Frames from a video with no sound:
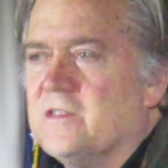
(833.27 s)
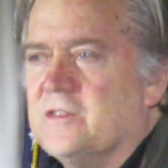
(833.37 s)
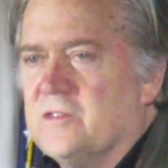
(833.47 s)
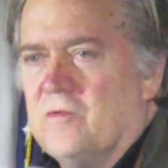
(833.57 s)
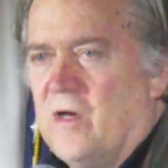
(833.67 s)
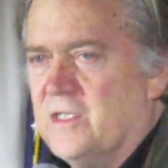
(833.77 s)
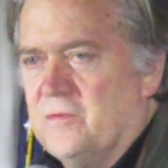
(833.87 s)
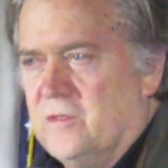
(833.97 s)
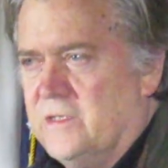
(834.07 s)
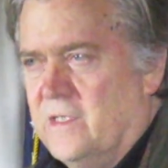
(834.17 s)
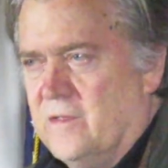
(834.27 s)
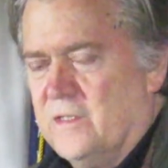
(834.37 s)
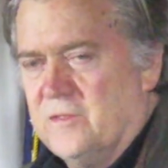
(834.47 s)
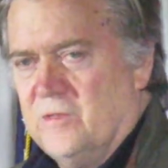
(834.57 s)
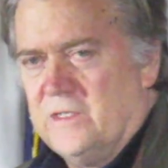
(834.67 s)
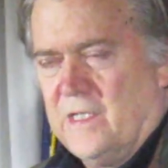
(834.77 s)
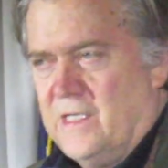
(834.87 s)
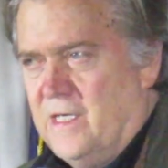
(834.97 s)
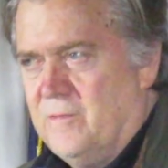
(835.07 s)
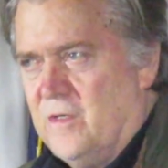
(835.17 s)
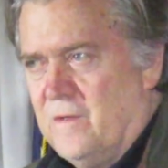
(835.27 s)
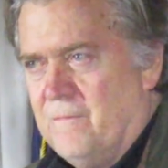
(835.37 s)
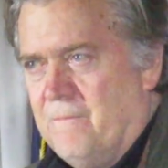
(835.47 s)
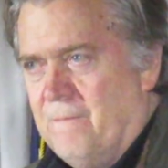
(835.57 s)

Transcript: This is grassroots dinner. This is the reason I came here.